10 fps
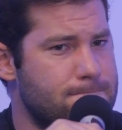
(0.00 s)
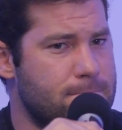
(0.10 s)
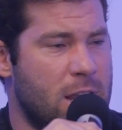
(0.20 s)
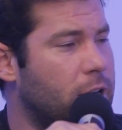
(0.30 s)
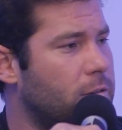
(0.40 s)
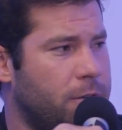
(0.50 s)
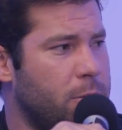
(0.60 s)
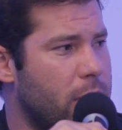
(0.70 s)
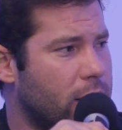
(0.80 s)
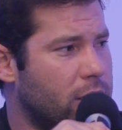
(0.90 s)
negative
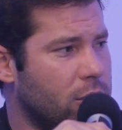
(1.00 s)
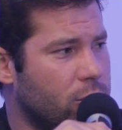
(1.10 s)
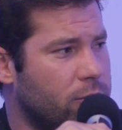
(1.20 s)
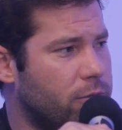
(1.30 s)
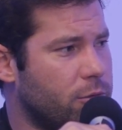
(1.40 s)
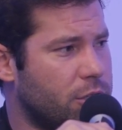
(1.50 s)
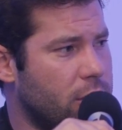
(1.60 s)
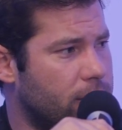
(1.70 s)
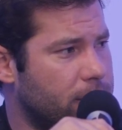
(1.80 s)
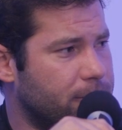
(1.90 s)
feedback that you've received?